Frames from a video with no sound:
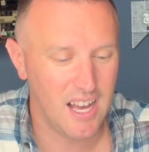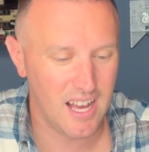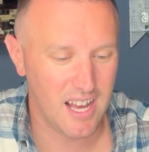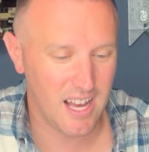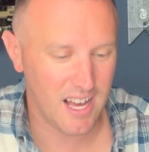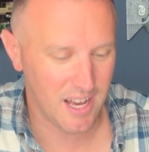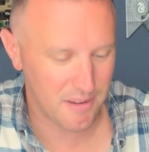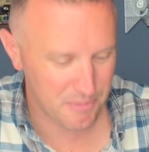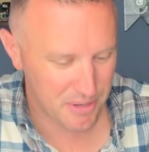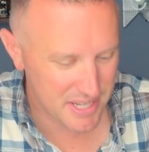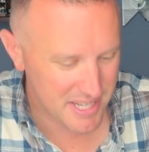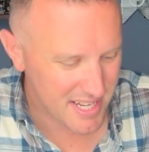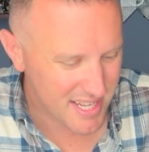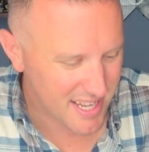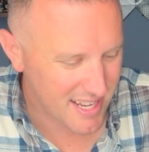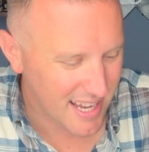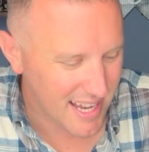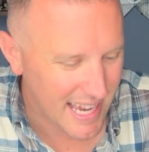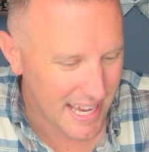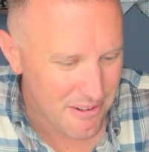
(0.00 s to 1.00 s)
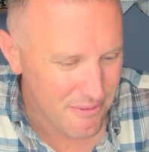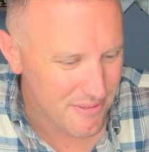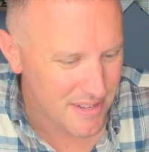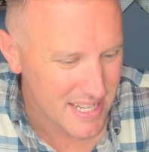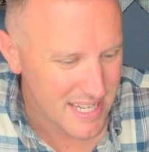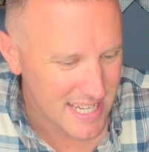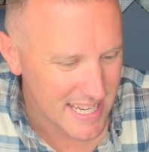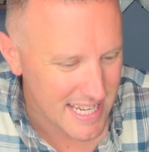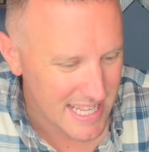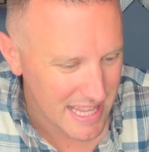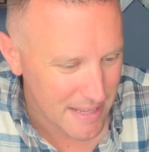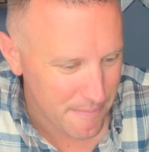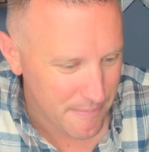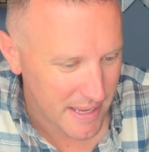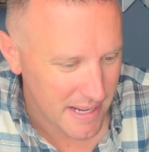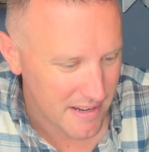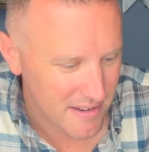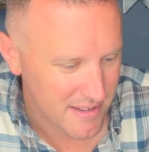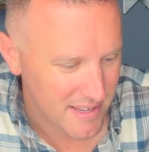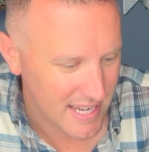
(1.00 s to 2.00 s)
I don't see it. I'm
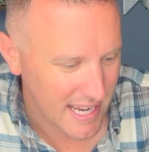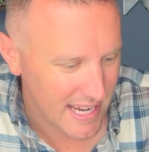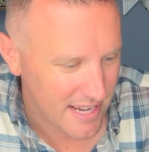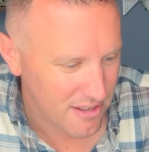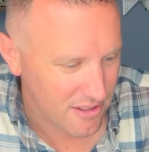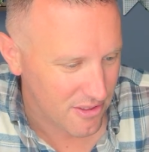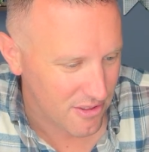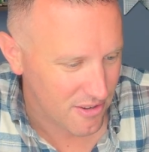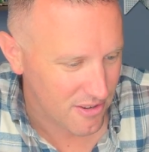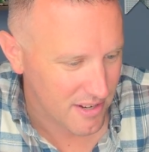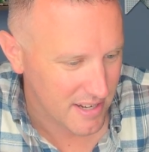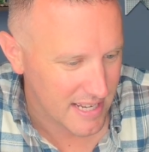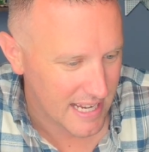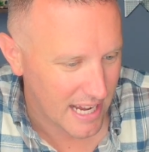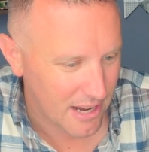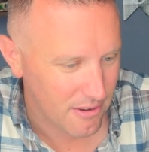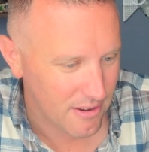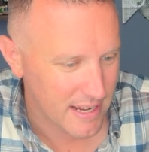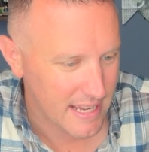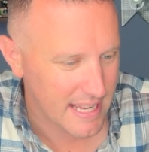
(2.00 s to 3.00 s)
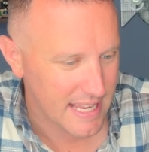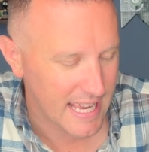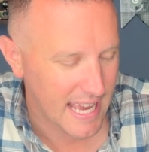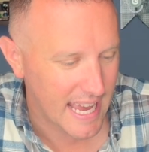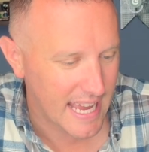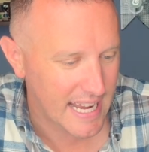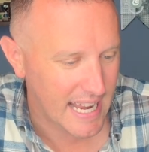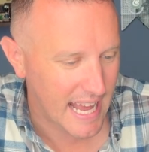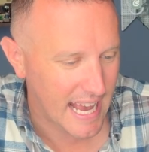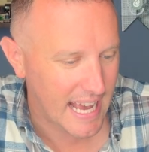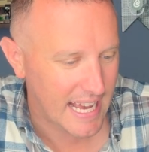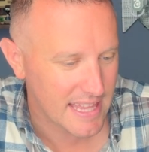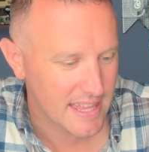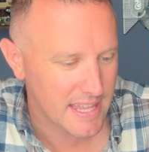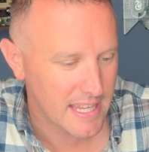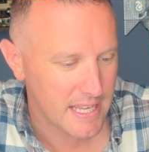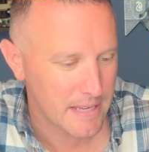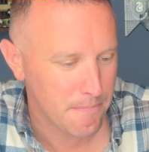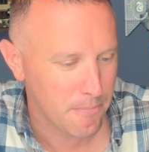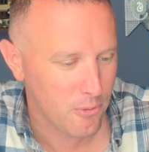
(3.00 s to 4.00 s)
gonna take a look now again at
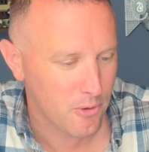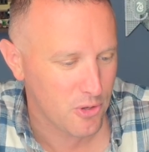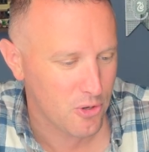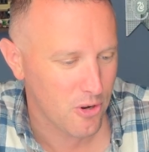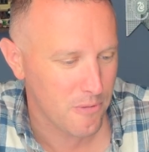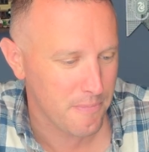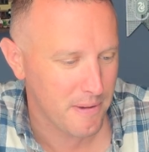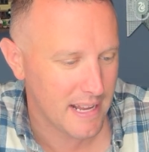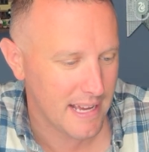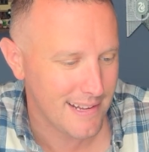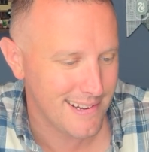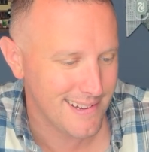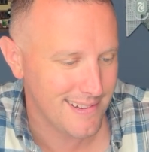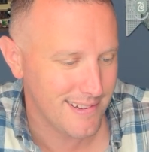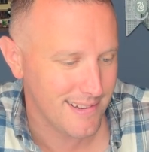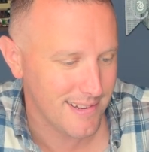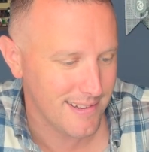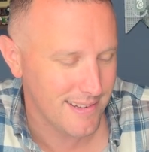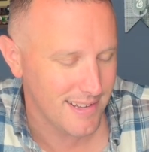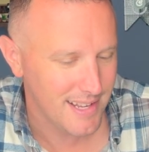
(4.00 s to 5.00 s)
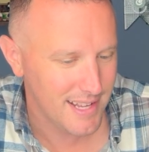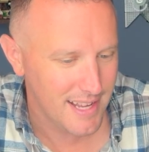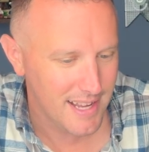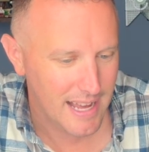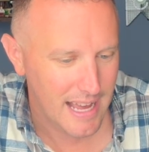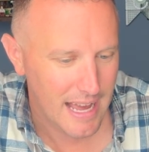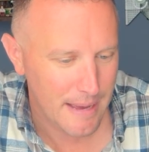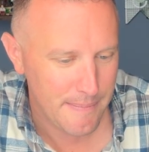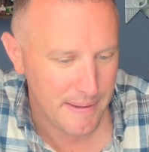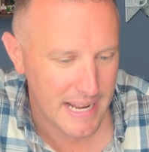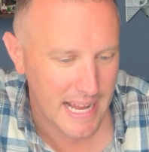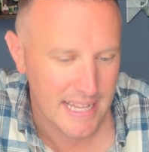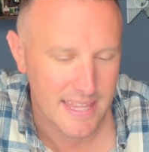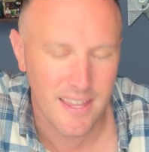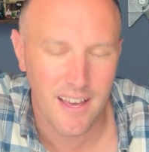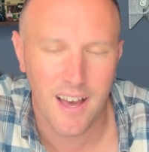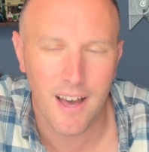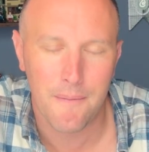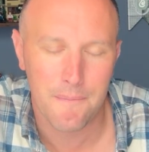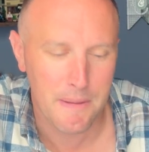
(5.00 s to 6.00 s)
the portrait, but at
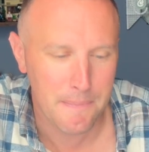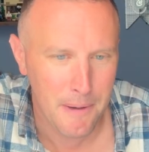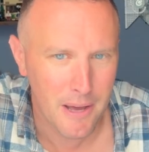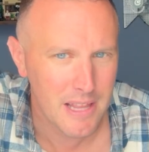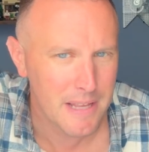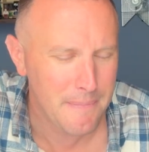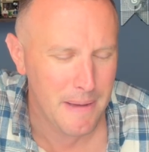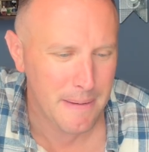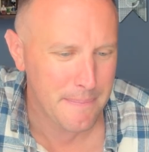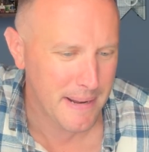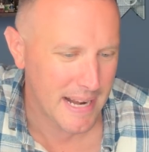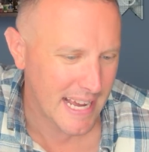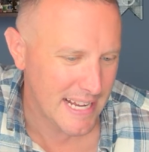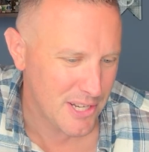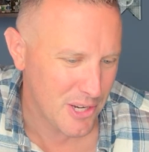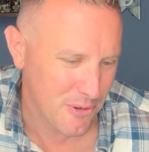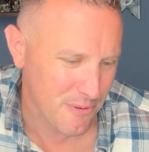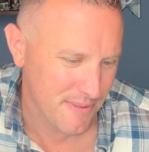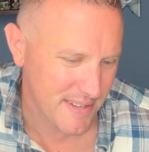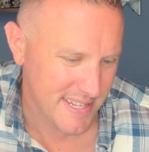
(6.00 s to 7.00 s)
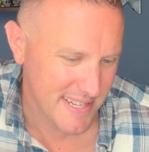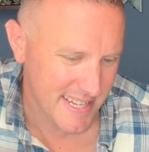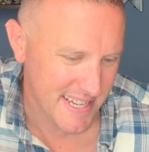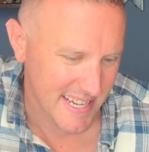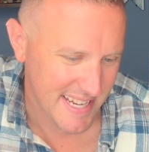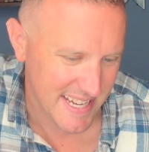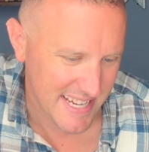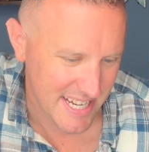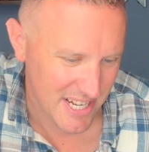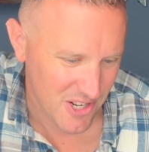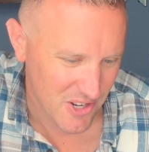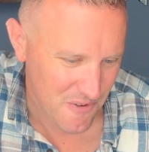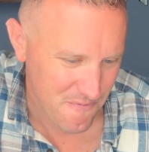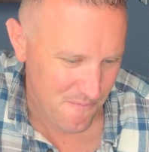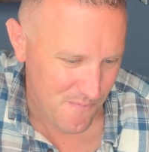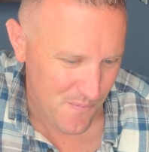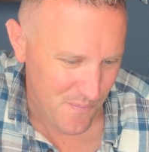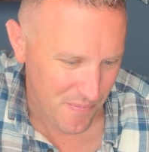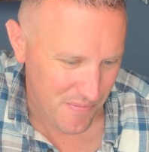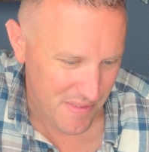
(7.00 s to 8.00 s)
the Polybag, but I don't see it here.